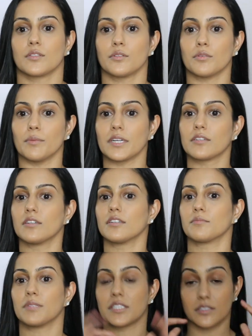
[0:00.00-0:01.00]
Oh my
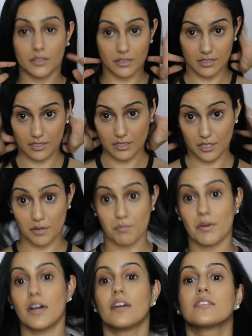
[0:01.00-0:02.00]
god, my shoulders are too
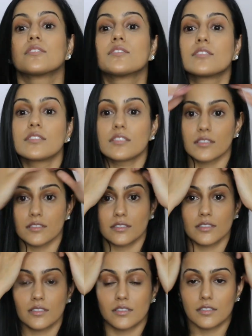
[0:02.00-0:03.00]
much.
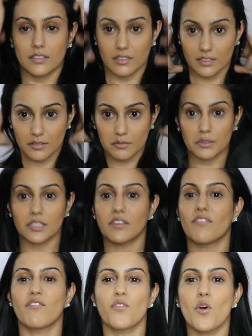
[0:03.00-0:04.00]
Bring
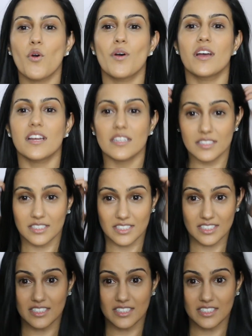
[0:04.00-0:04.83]
it forward.